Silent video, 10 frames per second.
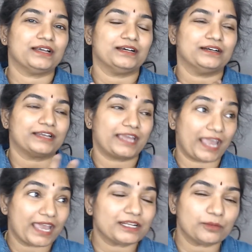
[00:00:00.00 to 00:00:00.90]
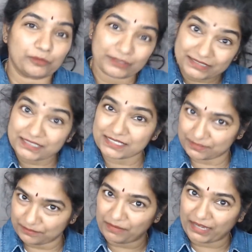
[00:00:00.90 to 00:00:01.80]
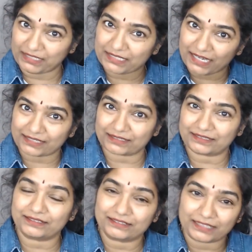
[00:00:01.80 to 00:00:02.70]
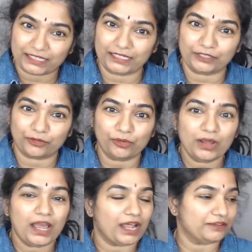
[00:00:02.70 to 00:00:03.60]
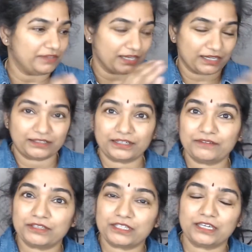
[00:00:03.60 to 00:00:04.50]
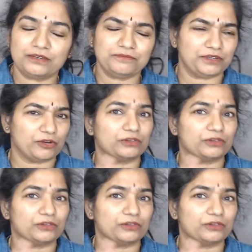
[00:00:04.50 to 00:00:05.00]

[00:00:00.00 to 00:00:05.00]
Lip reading: care about this main character, the hero, and we agree with him, we also